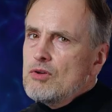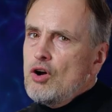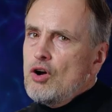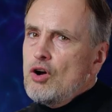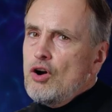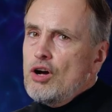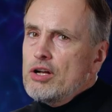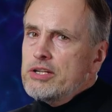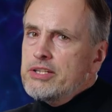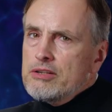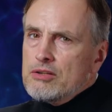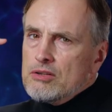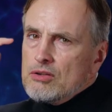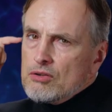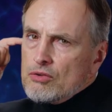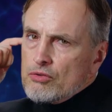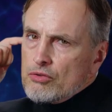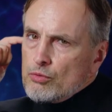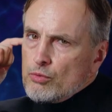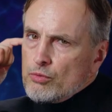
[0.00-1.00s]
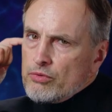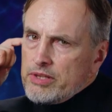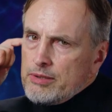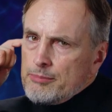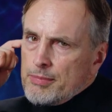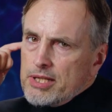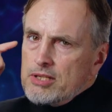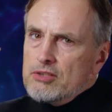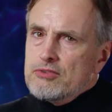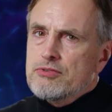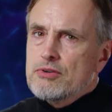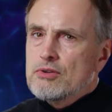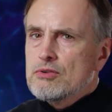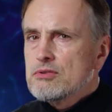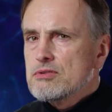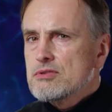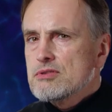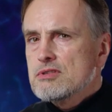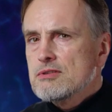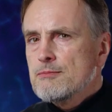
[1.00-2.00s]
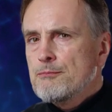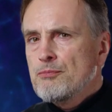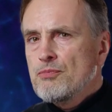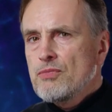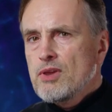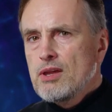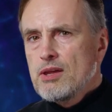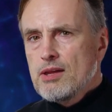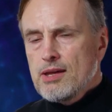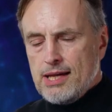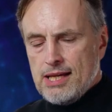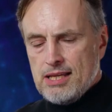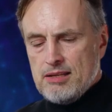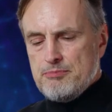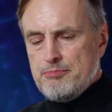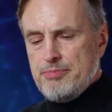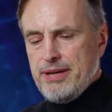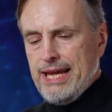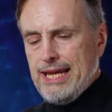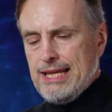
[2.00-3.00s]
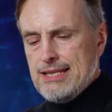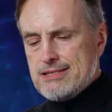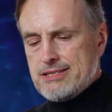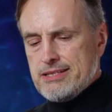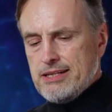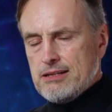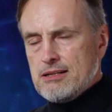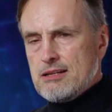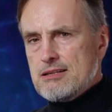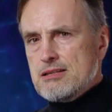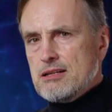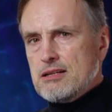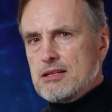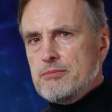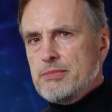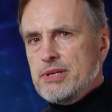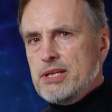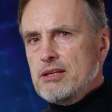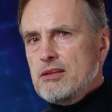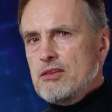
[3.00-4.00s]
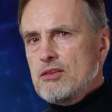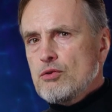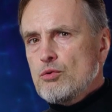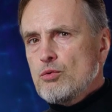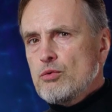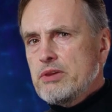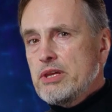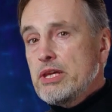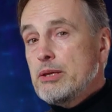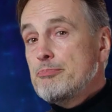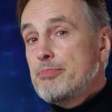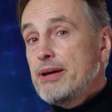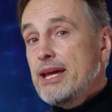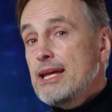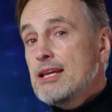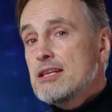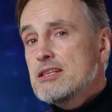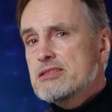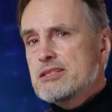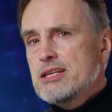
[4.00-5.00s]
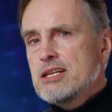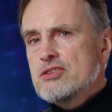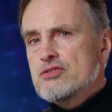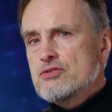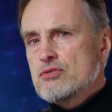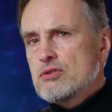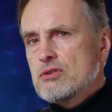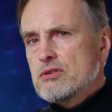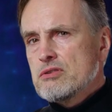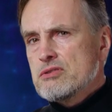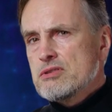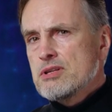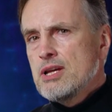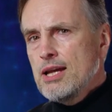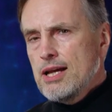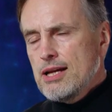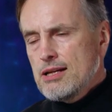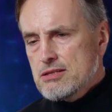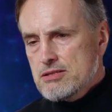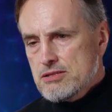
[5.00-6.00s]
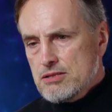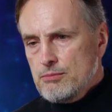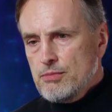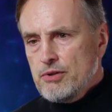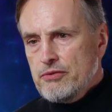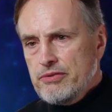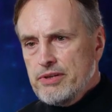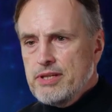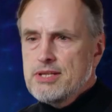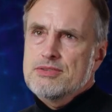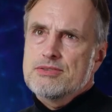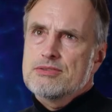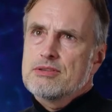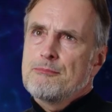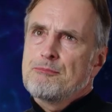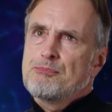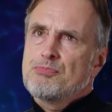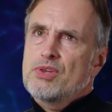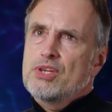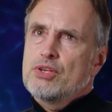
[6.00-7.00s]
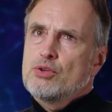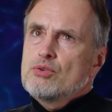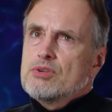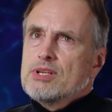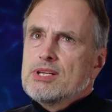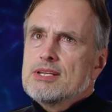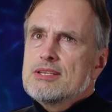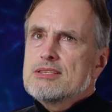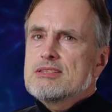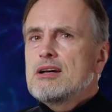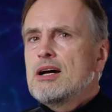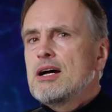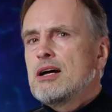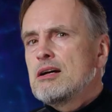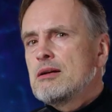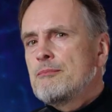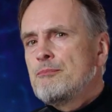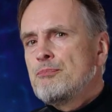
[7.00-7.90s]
audio through the microphones. And pain signals are coming in through the pain sensors. And some of these units are